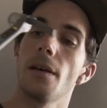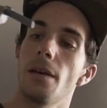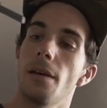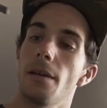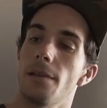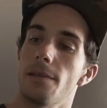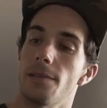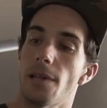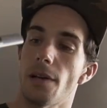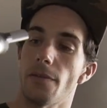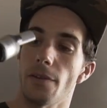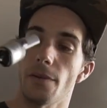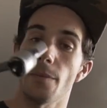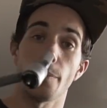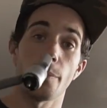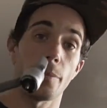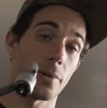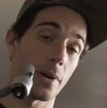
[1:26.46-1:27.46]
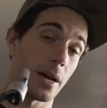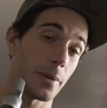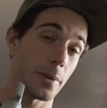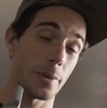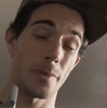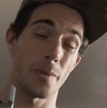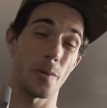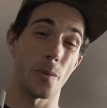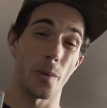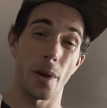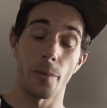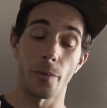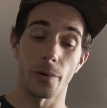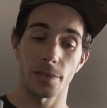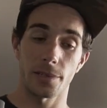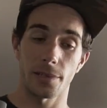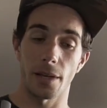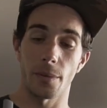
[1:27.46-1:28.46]
It's definitely probably going to be way
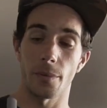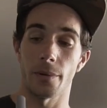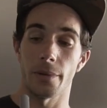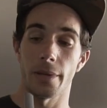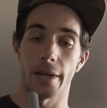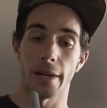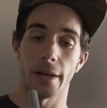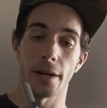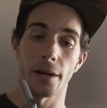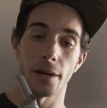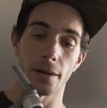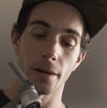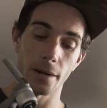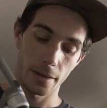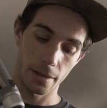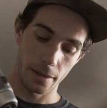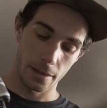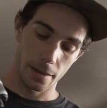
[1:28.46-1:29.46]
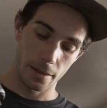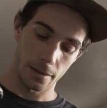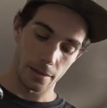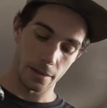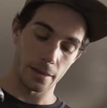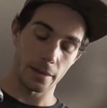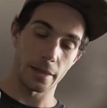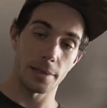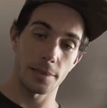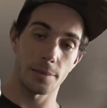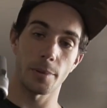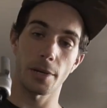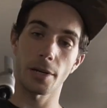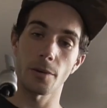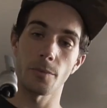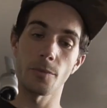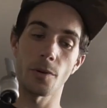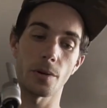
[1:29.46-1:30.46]
more stable in the air. Nonetheless,
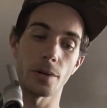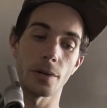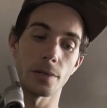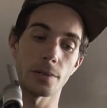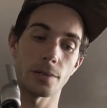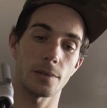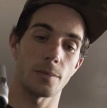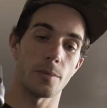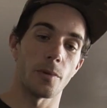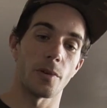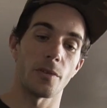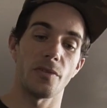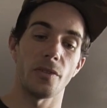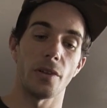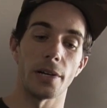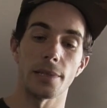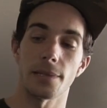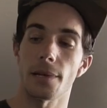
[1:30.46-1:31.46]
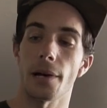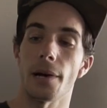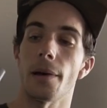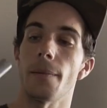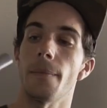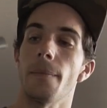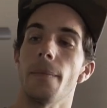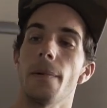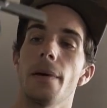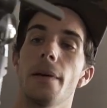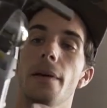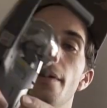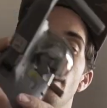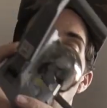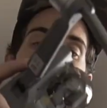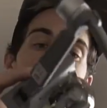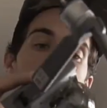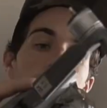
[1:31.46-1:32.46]
bigger motors, more flight time,
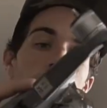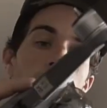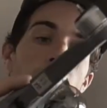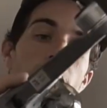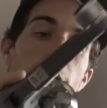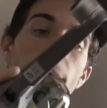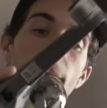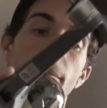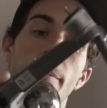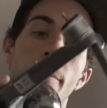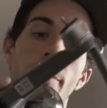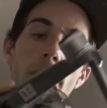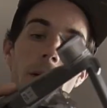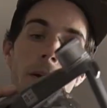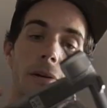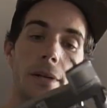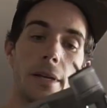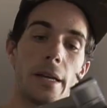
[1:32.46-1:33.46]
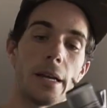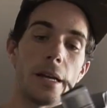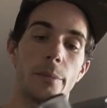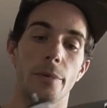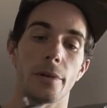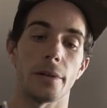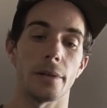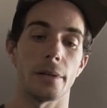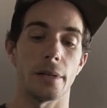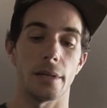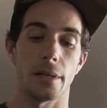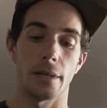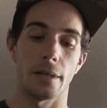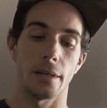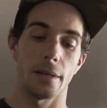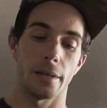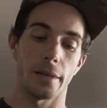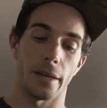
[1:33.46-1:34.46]
better camera.
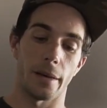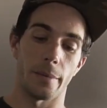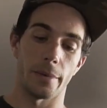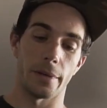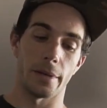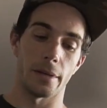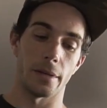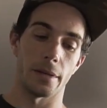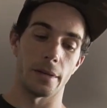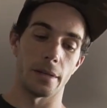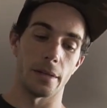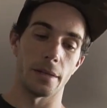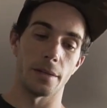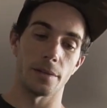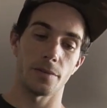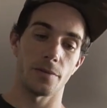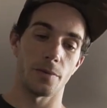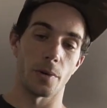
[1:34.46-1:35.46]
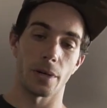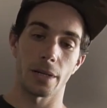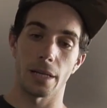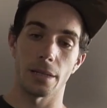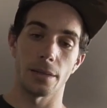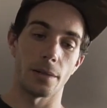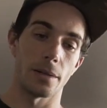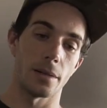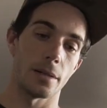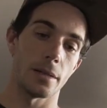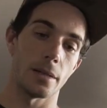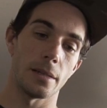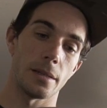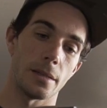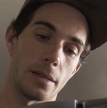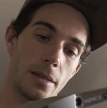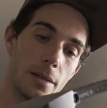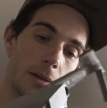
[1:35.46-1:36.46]
I mean, it does 4K
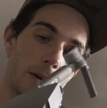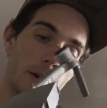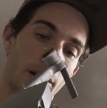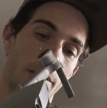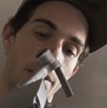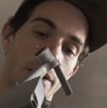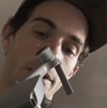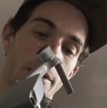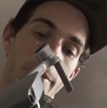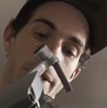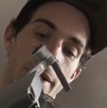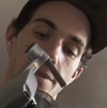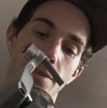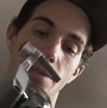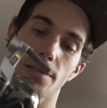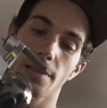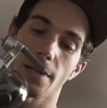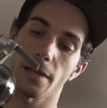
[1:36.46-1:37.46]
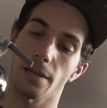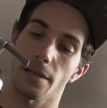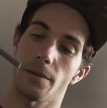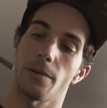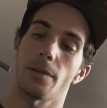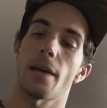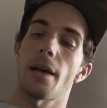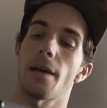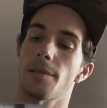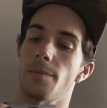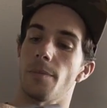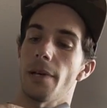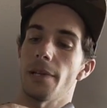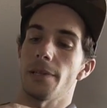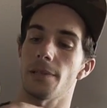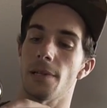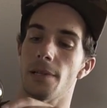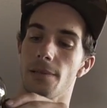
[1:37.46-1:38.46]
30, at 100 megs a second with a
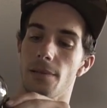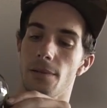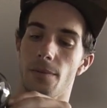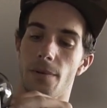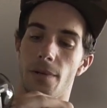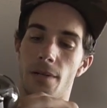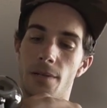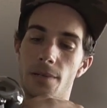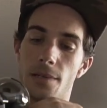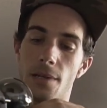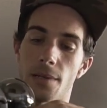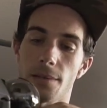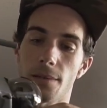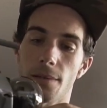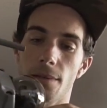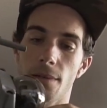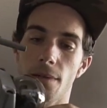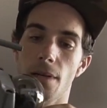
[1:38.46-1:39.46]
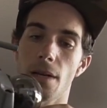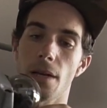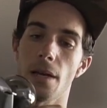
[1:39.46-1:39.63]
Hasselblad sensor, 1-inch sensor.